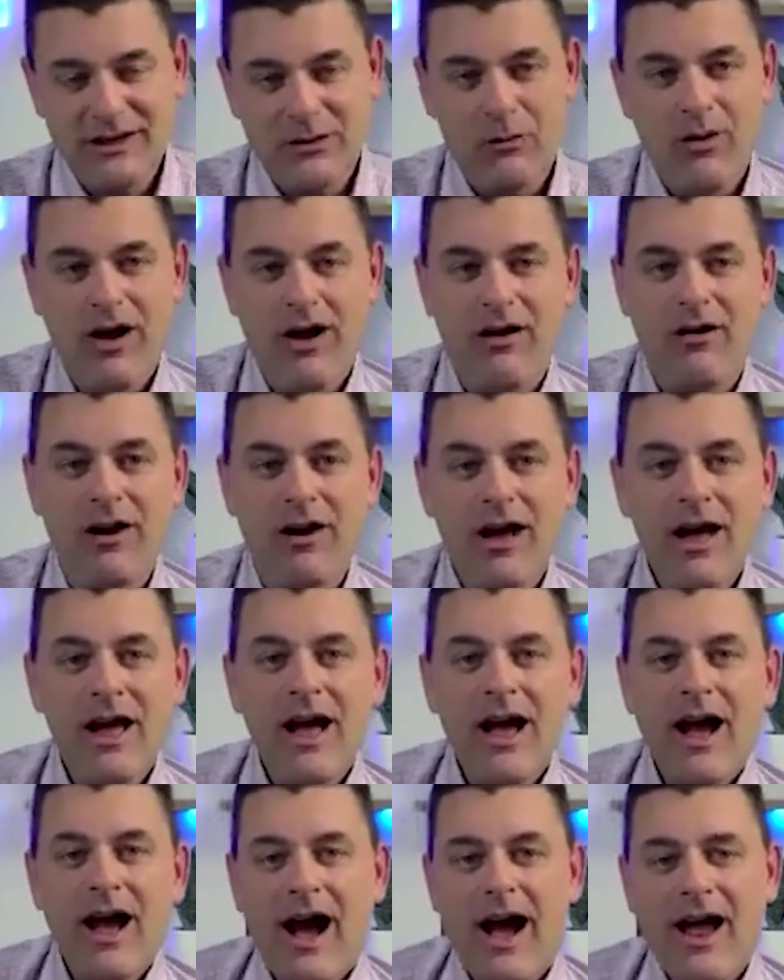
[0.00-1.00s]
Well,
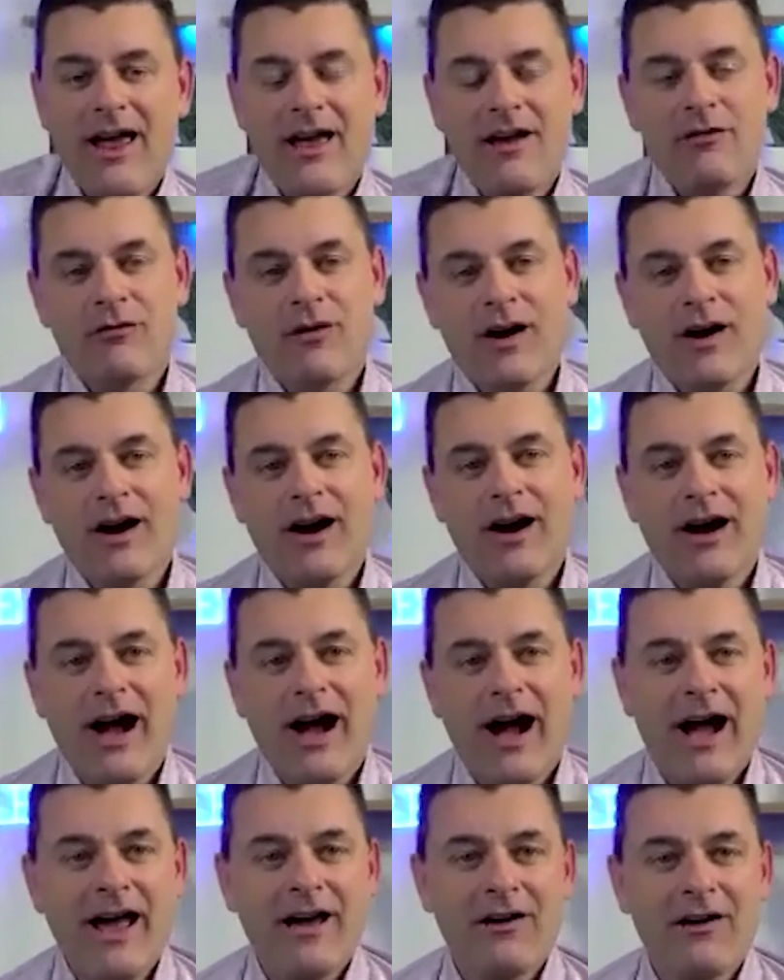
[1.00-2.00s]
I have uh,
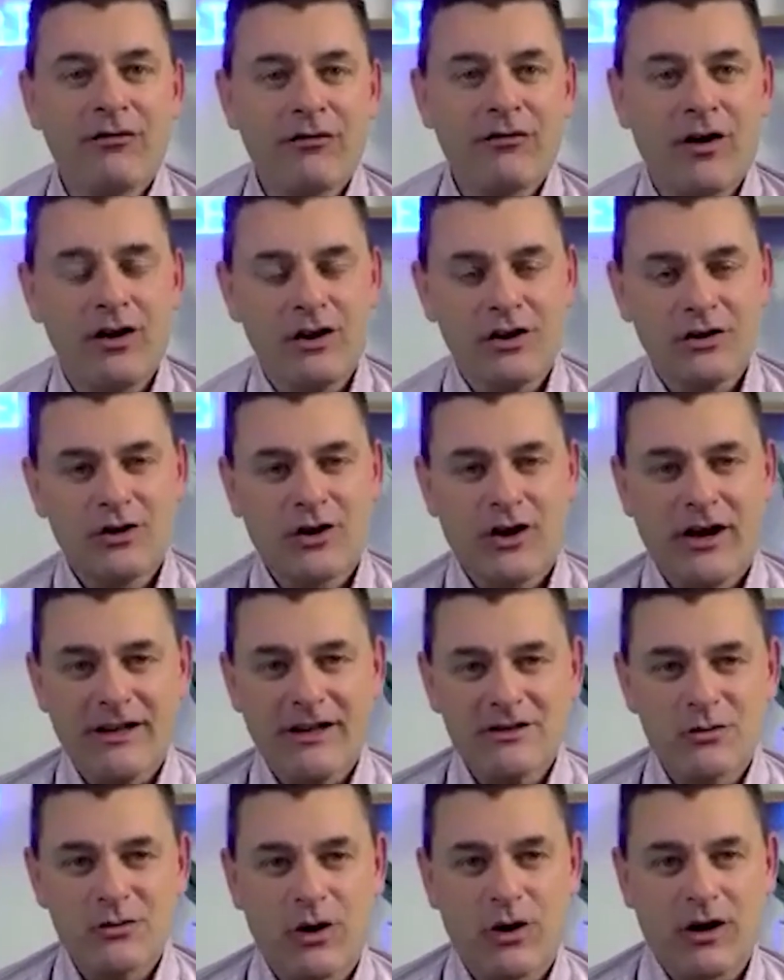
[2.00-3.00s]
I have followed
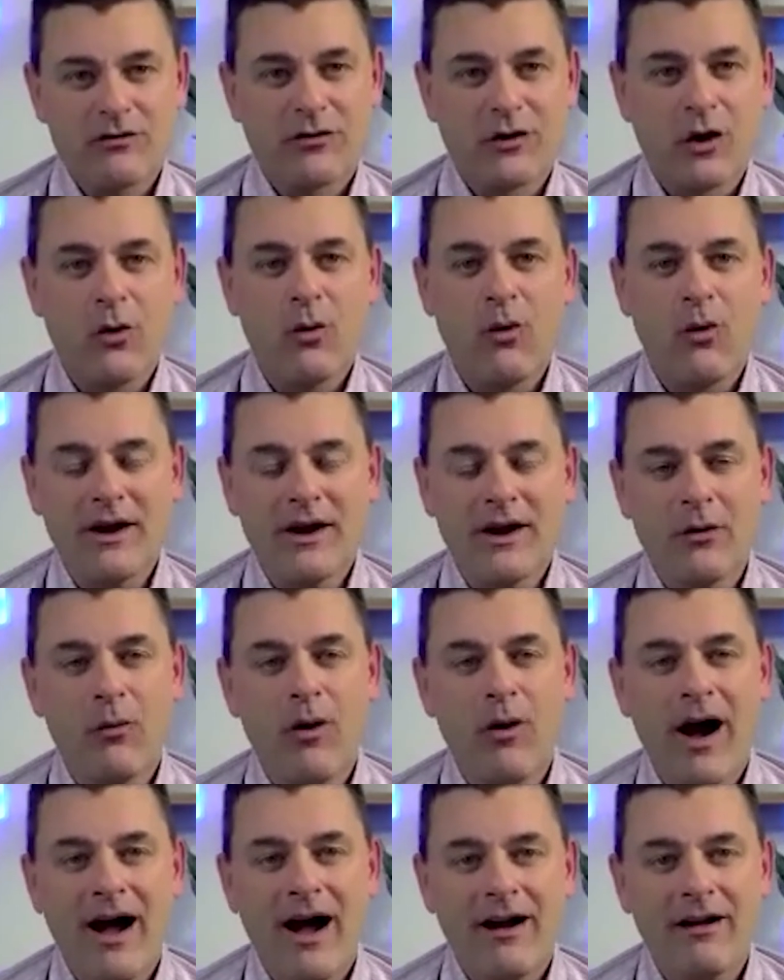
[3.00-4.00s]
Grant's work for quite a
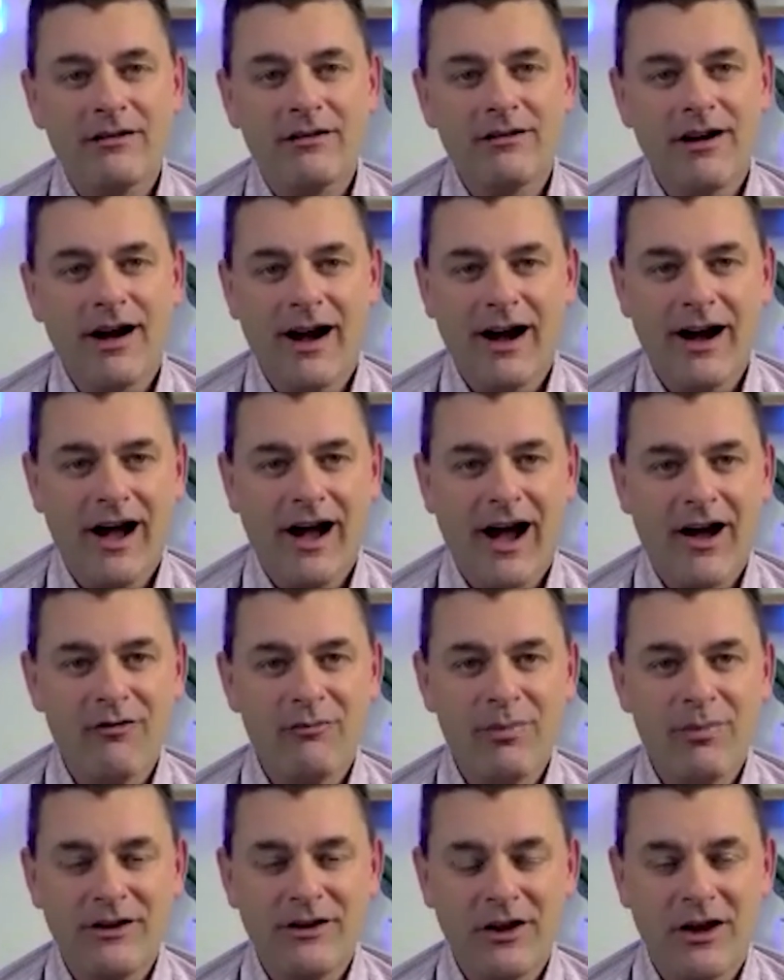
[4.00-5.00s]
while. Uh, I've
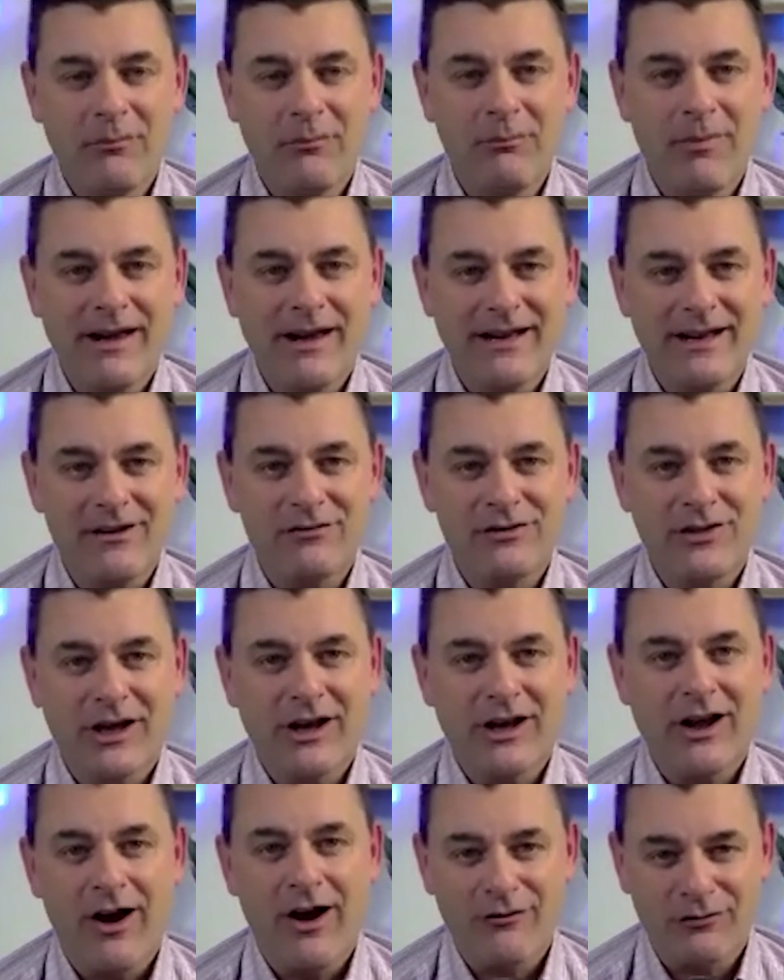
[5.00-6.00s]
been to many of the
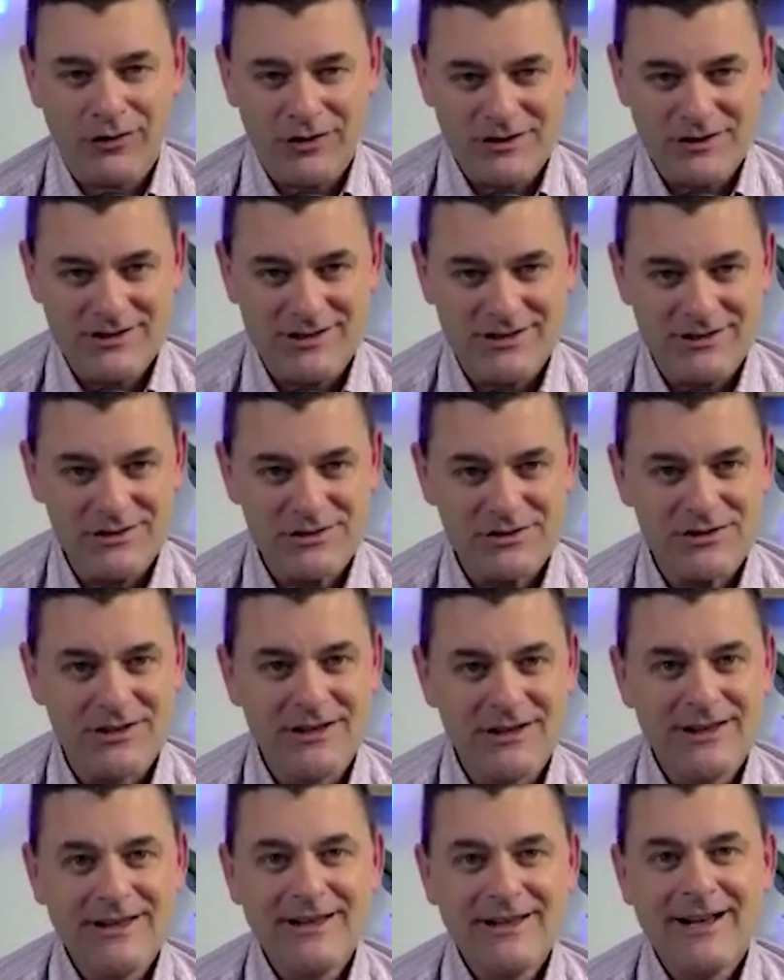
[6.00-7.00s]
conferences
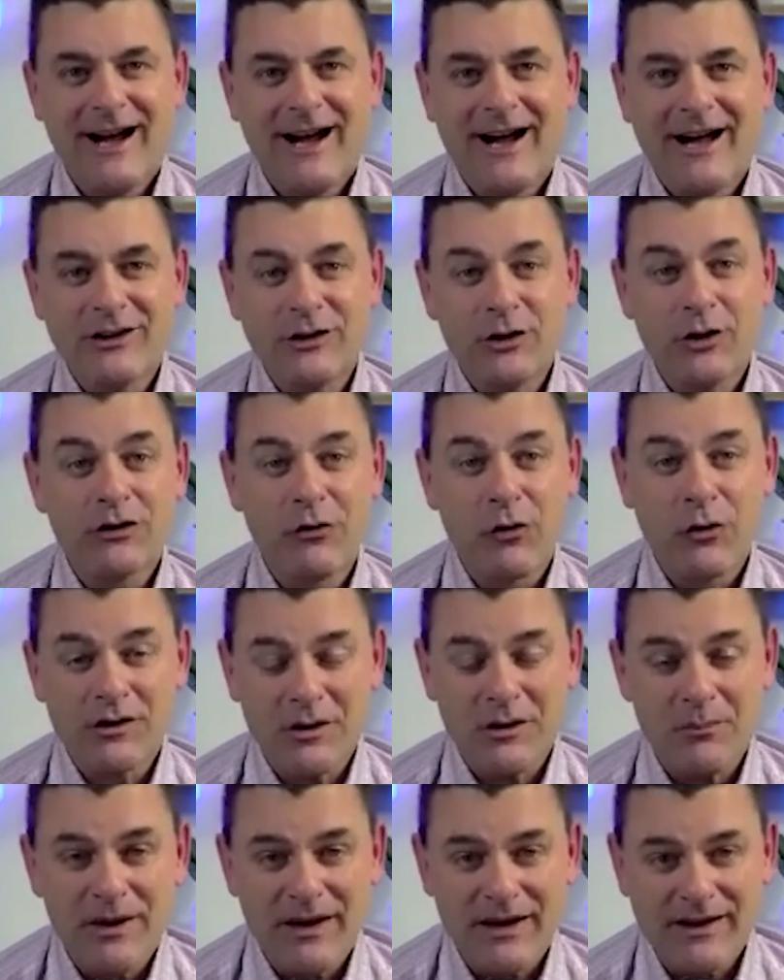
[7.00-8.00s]
uh, look forward to
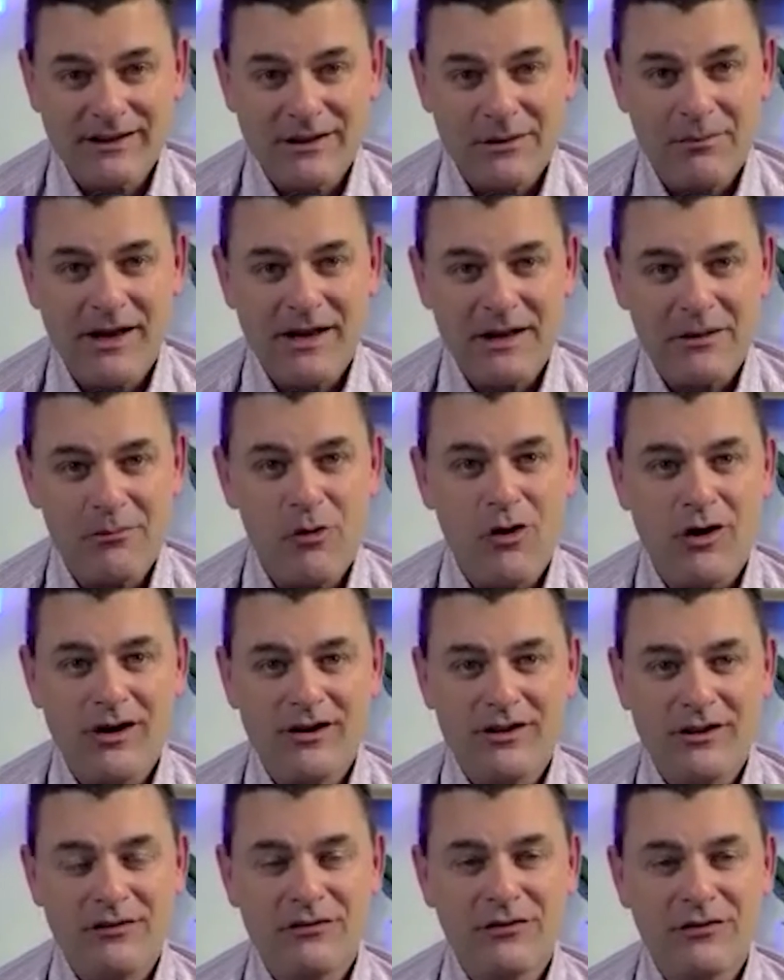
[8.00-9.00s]
being to many more in
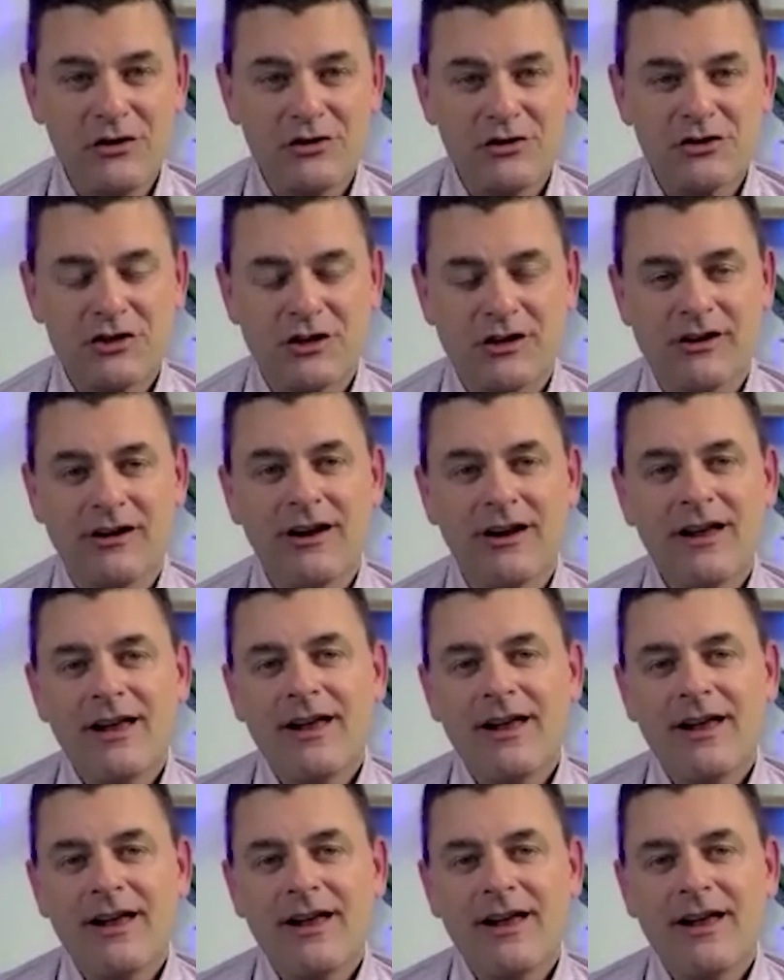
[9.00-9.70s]
the future.